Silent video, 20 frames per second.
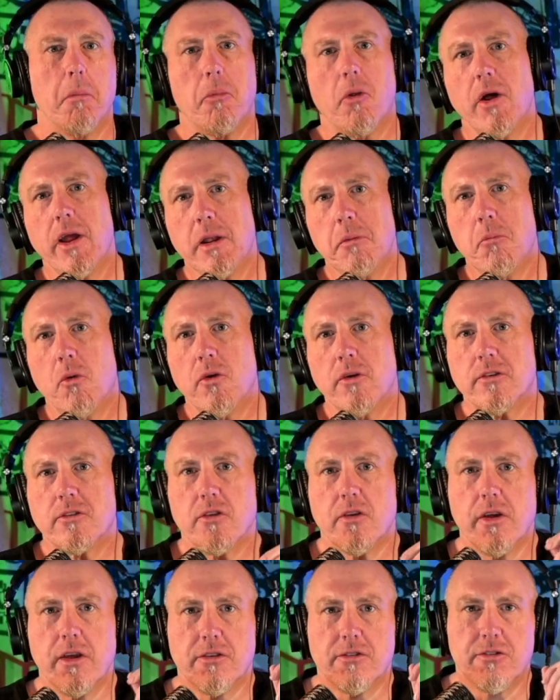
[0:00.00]
playing
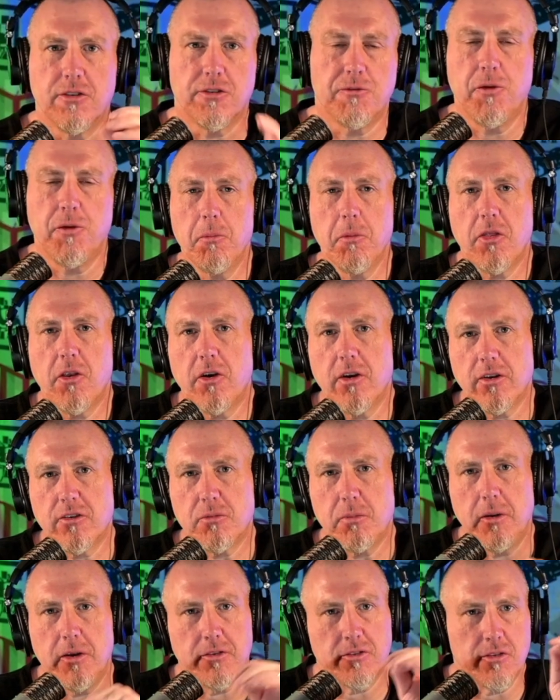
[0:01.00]
Morton's List, filming their
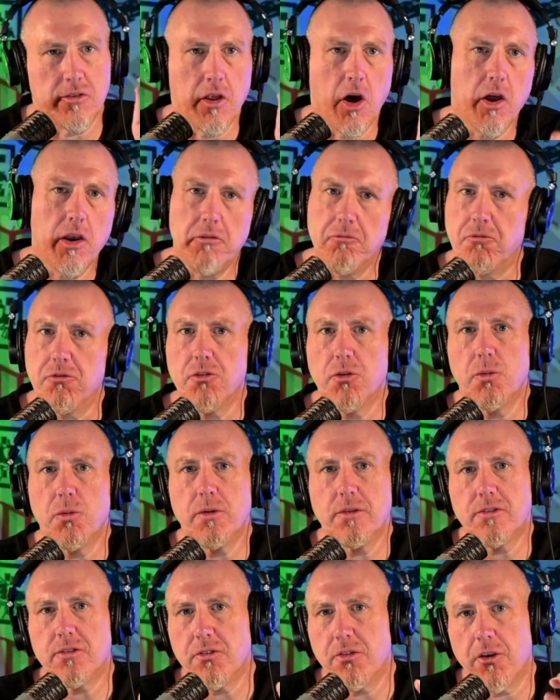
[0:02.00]
experience, not
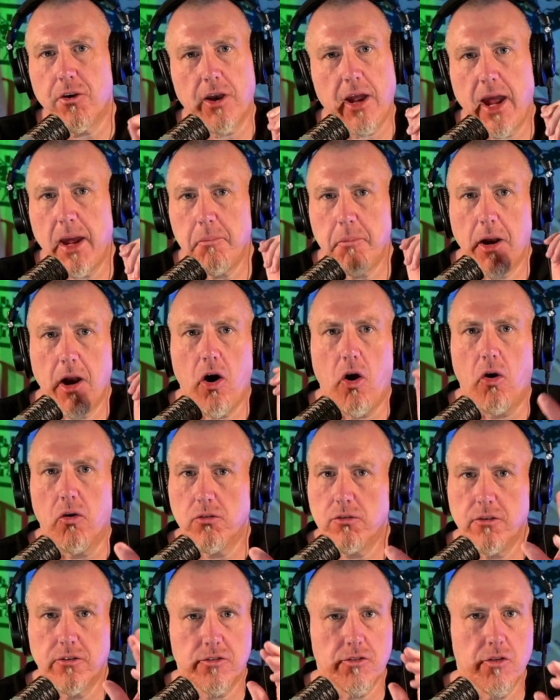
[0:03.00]
influencing their game at
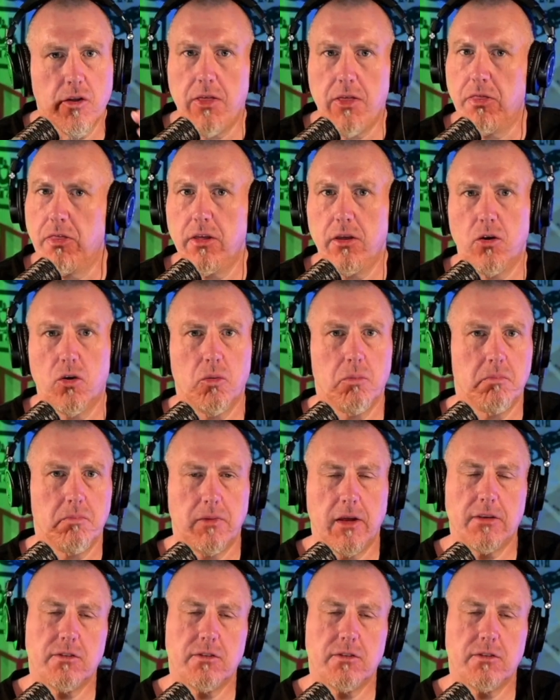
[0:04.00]
all, just letting them.